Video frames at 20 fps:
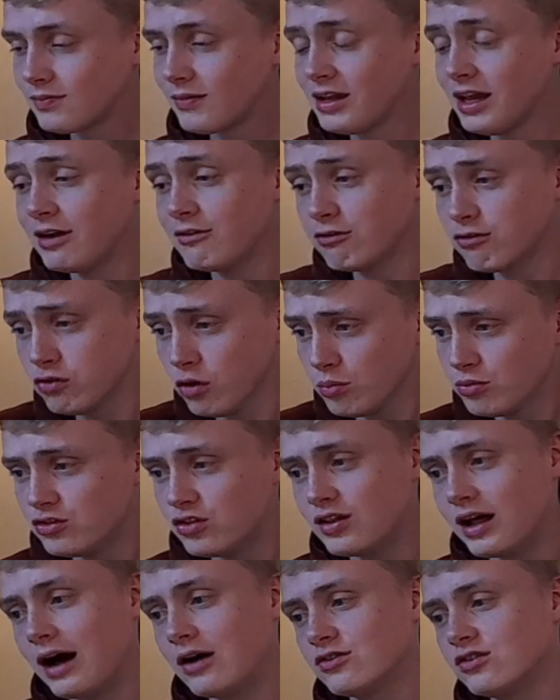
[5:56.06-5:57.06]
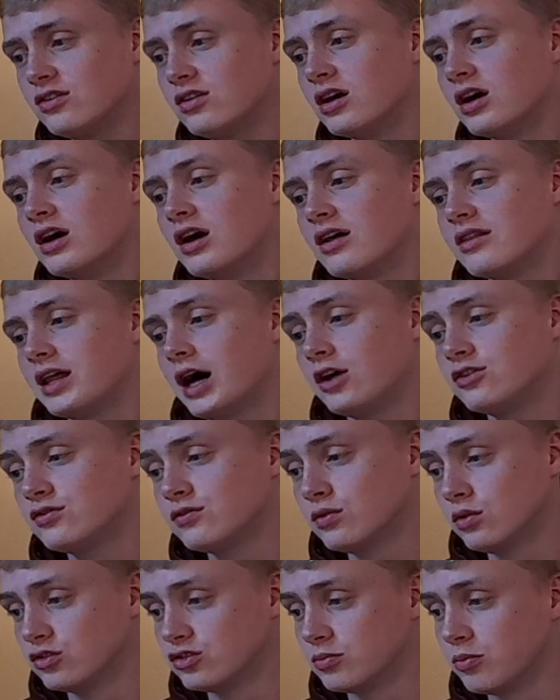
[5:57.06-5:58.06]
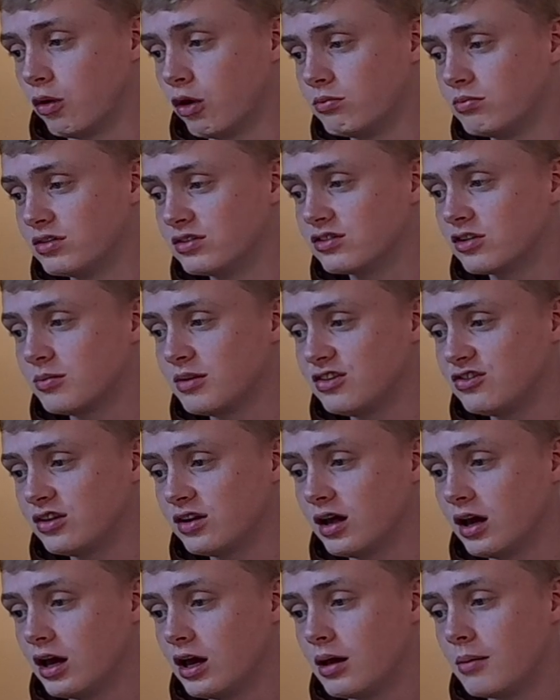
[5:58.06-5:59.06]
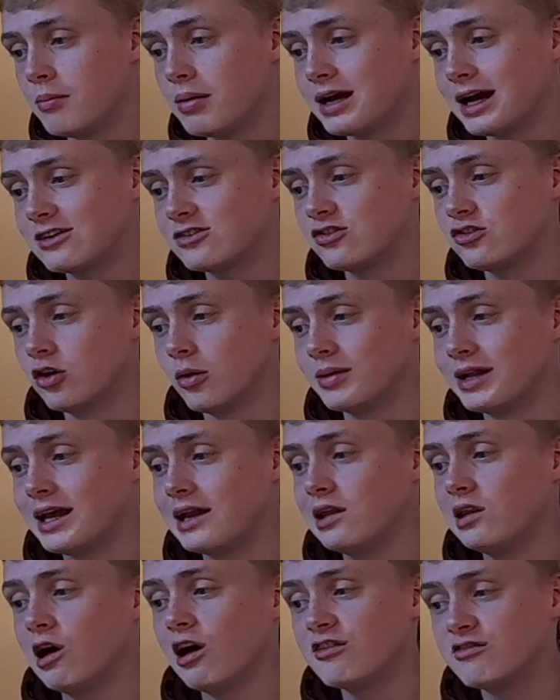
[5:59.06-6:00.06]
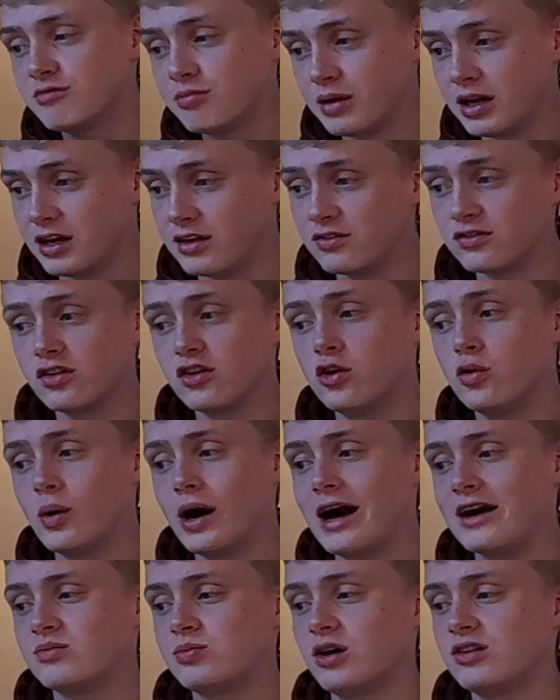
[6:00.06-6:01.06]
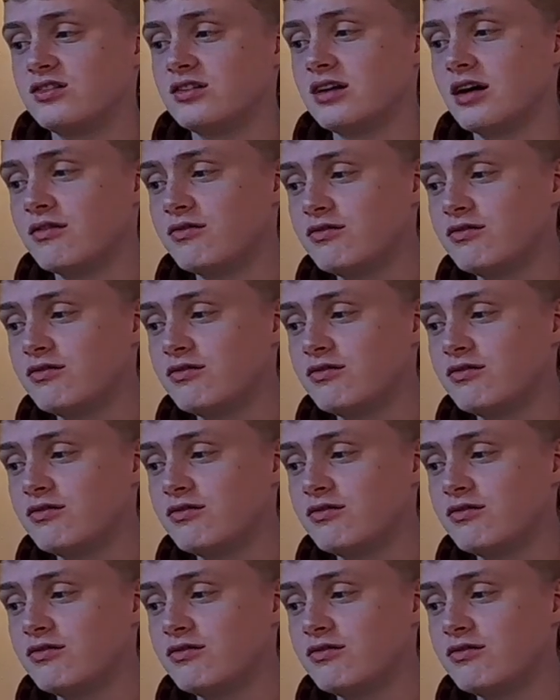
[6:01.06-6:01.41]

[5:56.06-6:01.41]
And from 2000, the House of Lords Appointment Commission began to nominate life peers who were experts in their